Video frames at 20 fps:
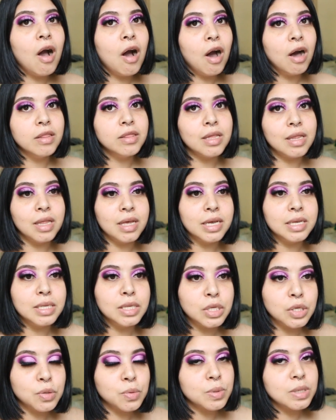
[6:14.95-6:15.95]
on the
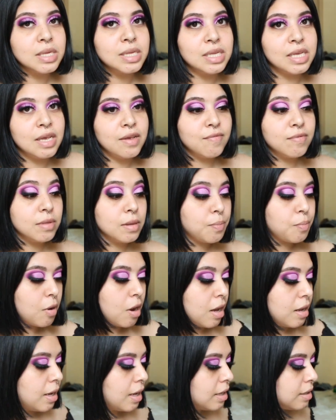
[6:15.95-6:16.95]
list to receive the
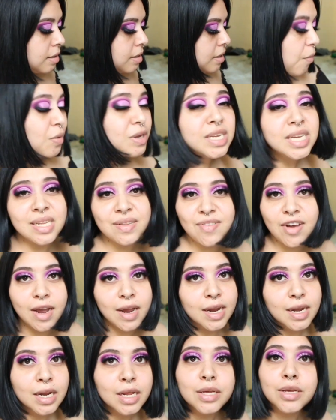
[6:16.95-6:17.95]
product, which is
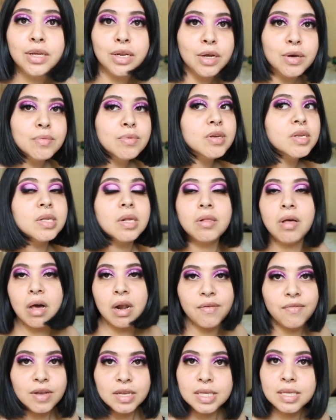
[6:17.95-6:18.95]
fine. You know, there's a
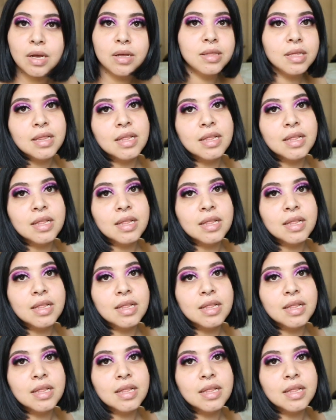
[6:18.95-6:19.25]
lot of us on the